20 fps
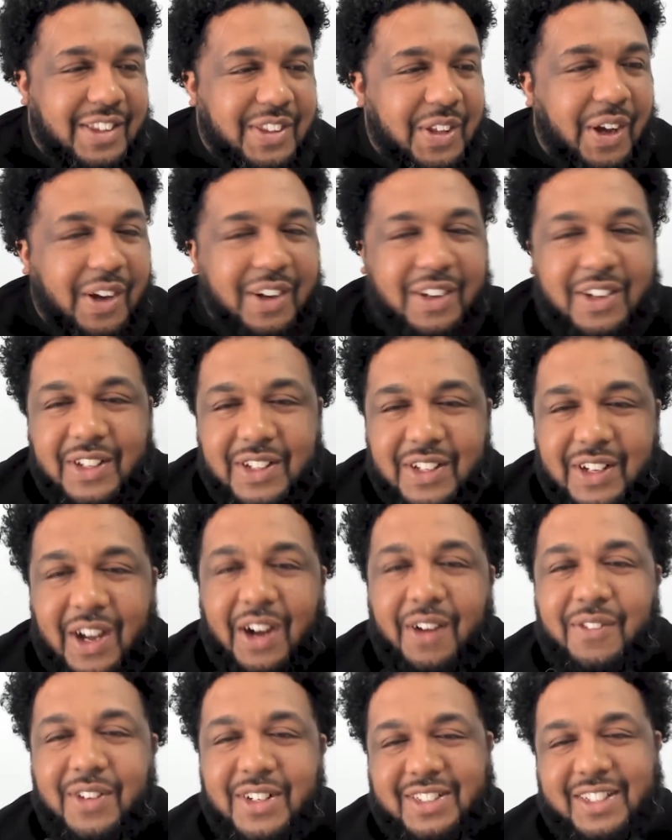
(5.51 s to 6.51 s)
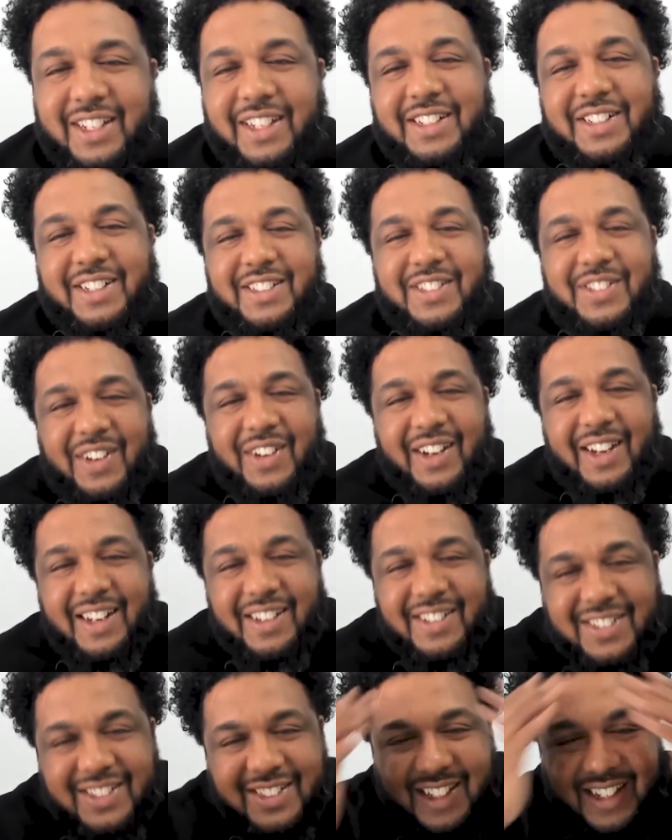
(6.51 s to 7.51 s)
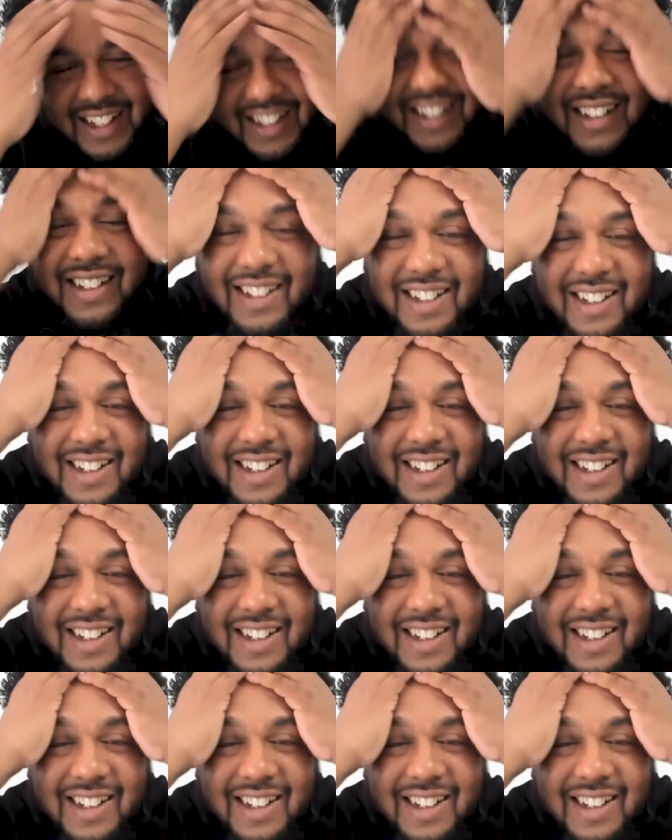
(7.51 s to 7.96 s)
thought conversations, right? It's just like,